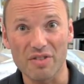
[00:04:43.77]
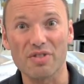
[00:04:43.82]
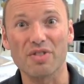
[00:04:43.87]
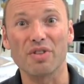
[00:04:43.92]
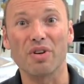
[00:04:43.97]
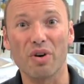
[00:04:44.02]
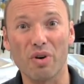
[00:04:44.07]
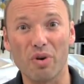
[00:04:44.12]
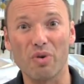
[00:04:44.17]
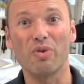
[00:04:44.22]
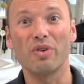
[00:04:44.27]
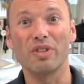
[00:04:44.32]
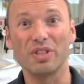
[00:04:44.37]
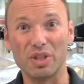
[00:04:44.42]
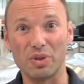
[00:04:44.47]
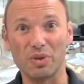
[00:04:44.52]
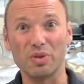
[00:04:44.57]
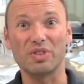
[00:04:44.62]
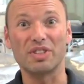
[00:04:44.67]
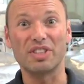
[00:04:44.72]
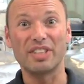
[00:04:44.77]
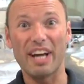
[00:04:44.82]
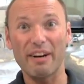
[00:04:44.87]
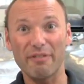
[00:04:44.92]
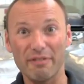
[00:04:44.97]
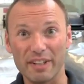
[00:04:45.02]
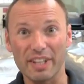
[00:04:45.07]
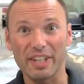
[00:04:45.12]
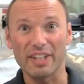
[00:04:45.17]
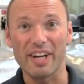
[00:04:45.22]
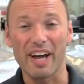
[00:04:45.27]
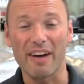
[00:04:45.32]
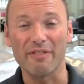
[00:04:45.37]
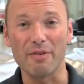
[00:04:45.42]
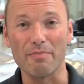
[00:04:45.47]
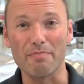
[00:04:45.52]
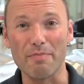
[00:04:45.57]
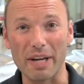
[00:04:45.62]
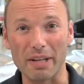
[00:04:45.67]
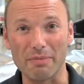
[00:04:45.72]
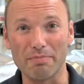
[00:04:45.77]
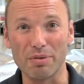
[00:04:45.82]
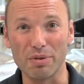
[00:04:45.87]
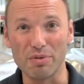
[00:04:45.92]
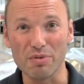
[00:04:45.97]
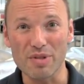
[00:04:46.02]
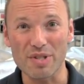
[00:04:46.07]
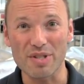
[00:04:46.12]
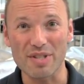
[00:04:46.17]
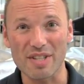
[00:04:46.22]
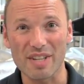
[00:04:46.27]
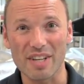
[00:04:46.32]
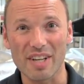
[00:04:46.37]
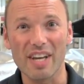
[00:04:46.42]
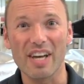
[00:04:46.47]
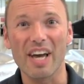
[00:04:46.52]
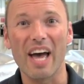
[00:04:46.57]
so you're definitely going to have the big boost,